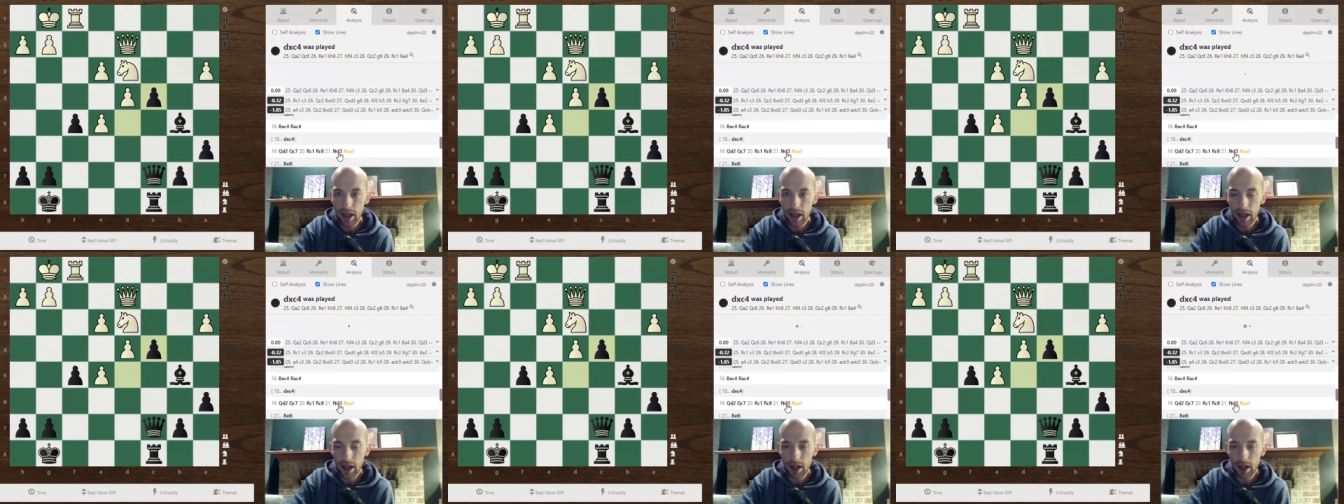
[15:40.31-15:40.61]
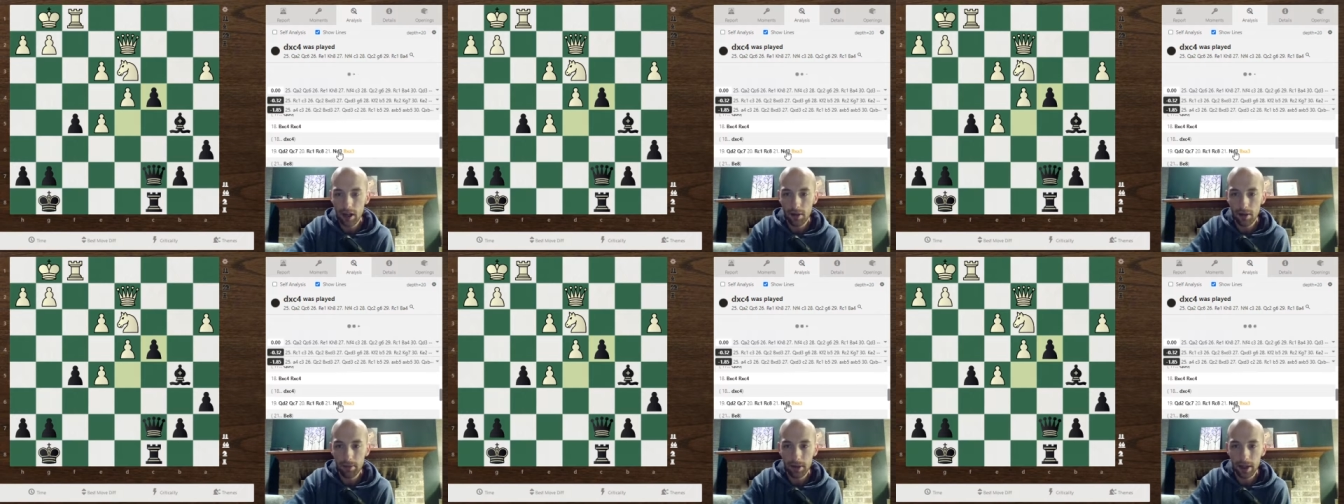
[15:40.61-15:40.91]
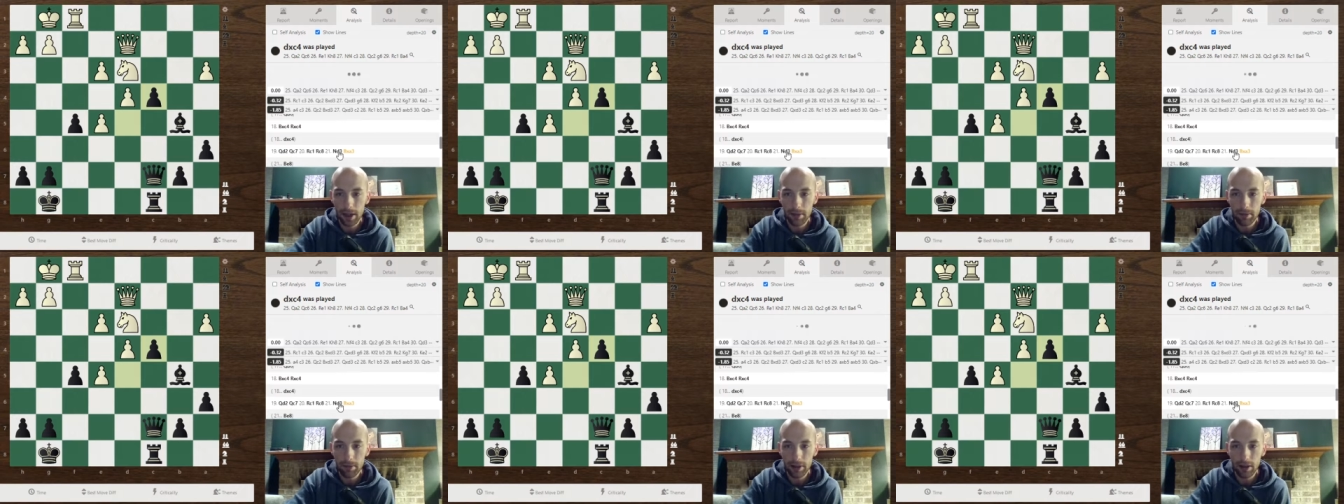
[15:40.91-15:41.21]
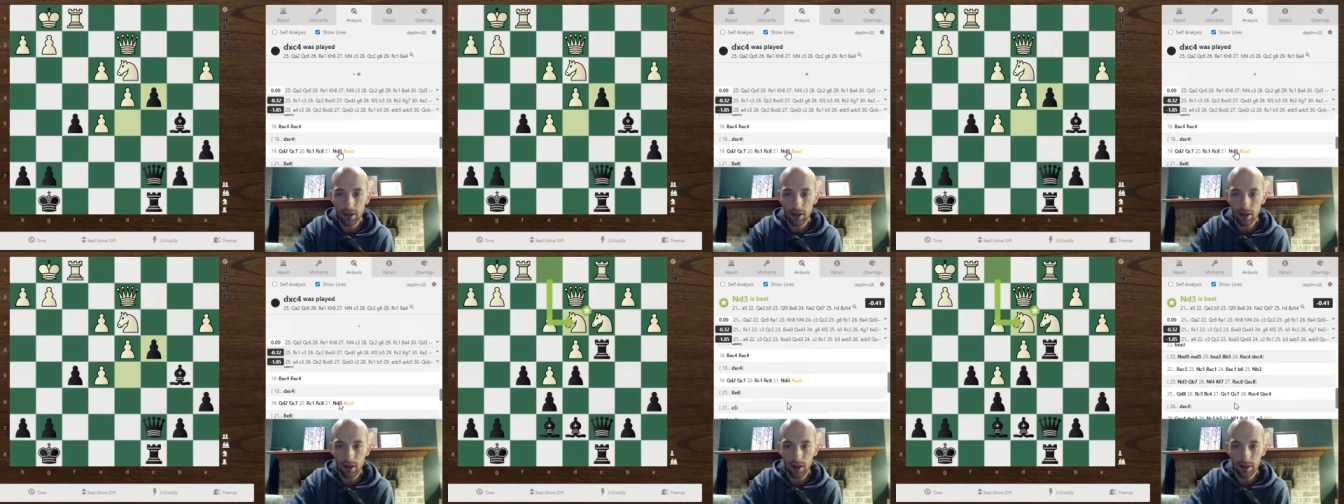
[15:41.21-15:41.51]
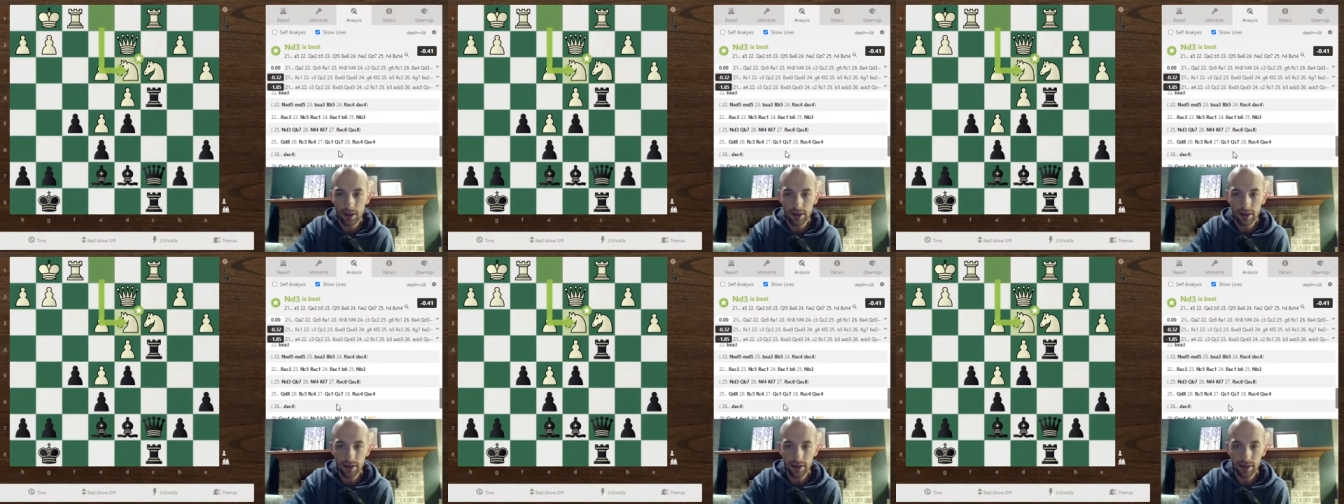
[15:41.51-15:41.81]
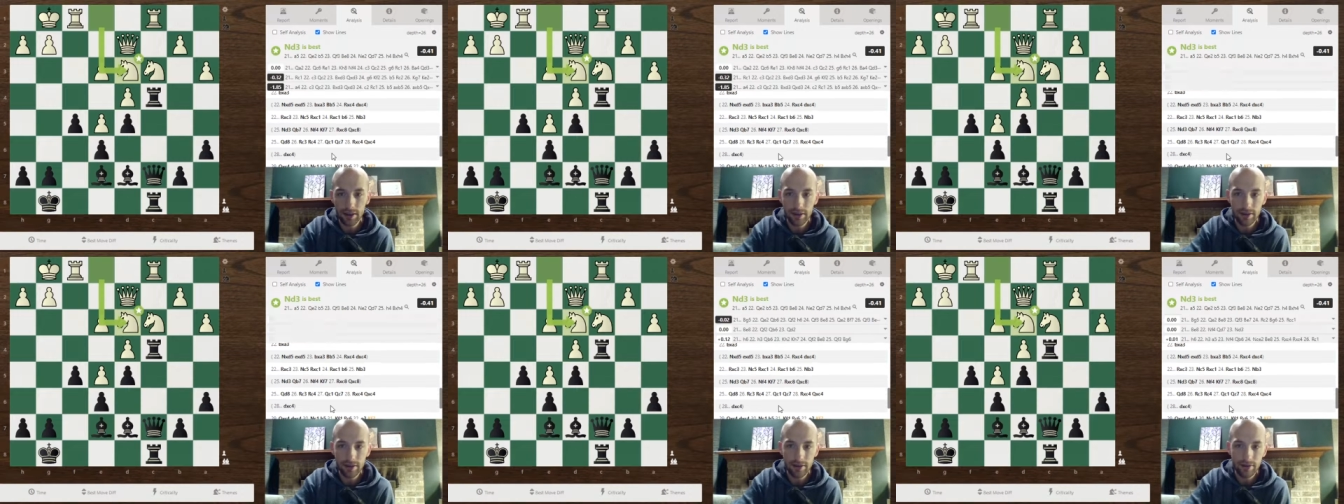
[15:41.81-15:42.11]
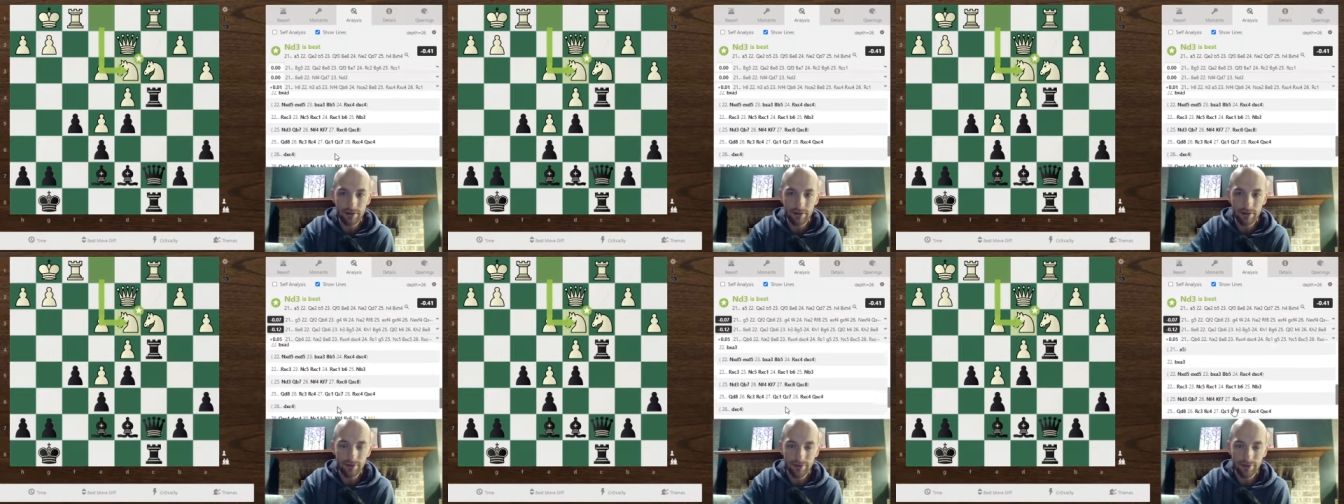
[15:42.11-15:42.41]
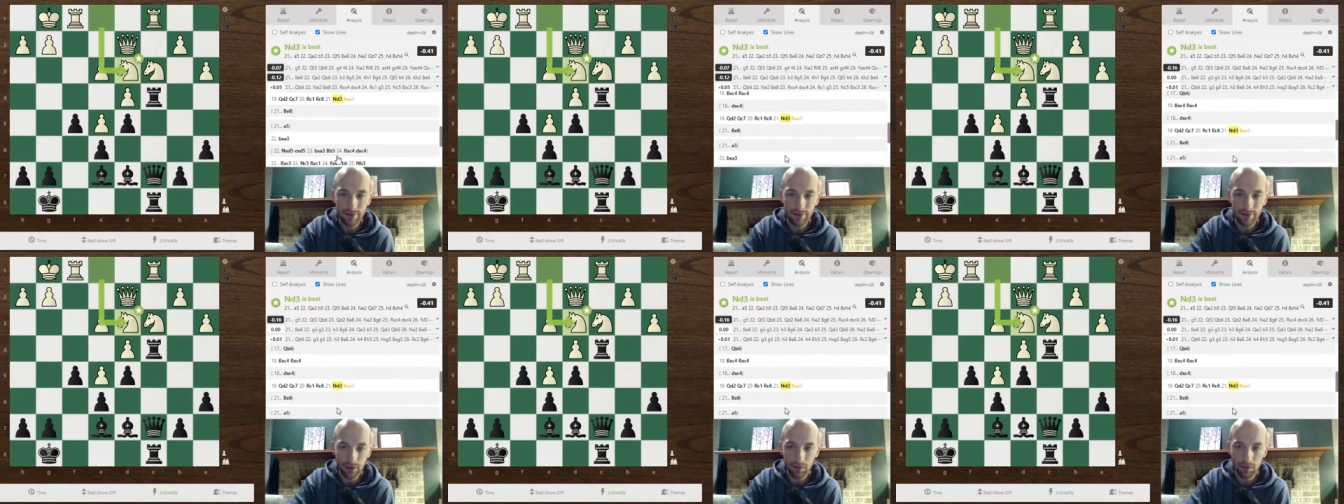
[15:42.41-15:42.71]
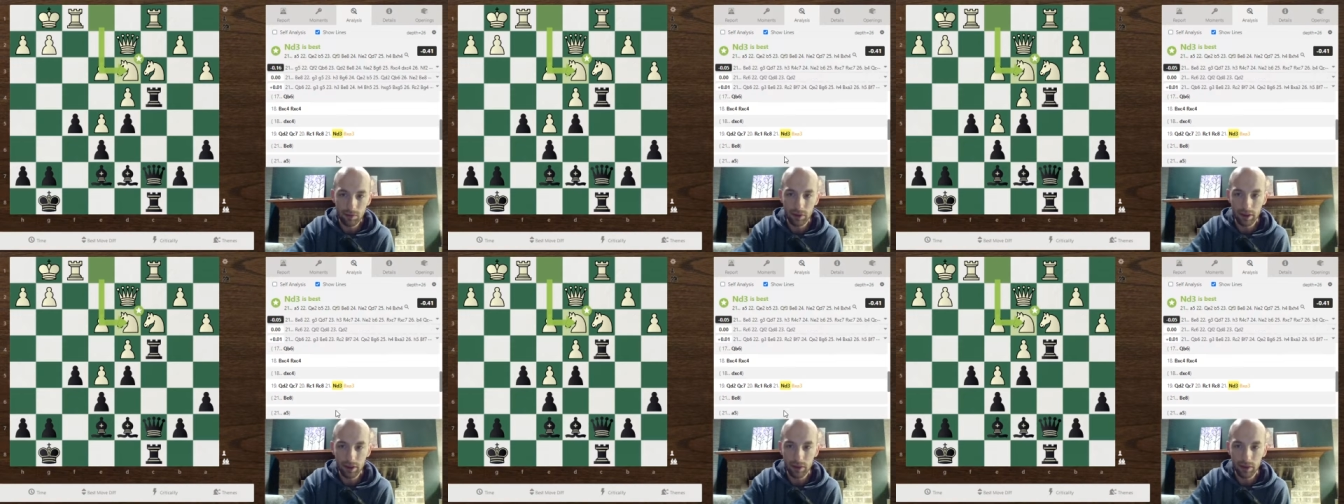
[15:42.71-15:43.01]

And because really